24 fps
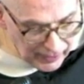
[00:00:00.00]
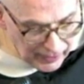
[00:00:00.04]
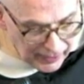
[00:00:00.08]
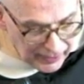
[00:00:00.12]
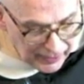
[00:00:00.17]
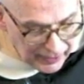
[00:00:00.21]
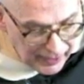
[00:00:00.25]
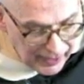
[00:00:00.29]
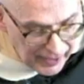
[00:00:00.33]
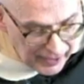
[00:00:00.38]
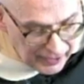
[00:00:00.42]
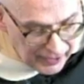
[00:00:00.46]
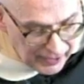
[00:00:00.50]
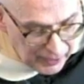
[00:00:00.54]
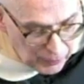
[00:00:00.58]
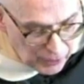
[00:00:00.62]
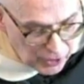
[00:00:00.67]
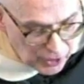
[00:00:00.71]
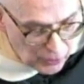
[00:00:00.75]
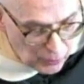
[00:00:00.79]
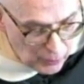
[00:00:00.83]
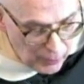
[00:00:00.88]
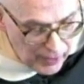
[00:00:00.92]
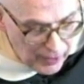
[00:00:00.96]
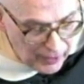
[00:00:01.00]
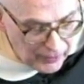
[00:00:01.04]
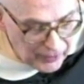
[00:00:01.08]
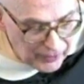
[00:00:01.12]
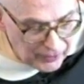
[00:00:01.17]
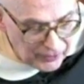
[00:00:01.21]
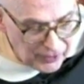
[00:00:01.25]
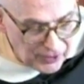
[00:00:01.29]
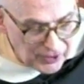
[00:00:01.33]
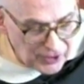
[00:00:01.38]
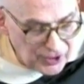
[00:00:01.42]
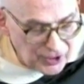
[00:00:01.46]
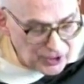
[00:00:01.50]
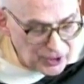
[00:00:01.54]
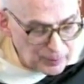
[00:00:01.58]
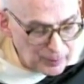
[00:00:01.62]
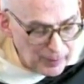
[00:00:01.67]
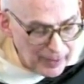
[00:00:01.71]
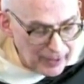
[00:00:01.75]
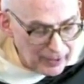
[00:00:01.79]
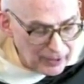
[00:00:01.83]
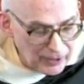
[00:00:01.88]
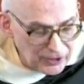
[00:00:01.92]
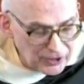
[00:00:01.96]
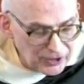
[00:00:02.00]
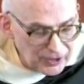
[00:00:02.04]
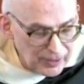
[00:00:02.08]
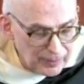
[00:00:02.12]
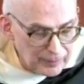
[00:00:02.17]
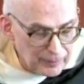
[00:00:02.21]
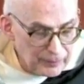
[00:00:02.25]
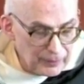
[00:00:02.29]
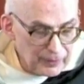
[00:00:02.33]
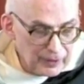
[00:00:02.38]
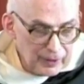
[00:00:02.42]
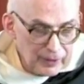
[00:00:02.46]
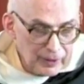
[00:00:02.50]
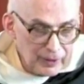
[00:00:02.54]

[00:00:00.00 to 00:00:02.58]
and again he was aware that this inspired some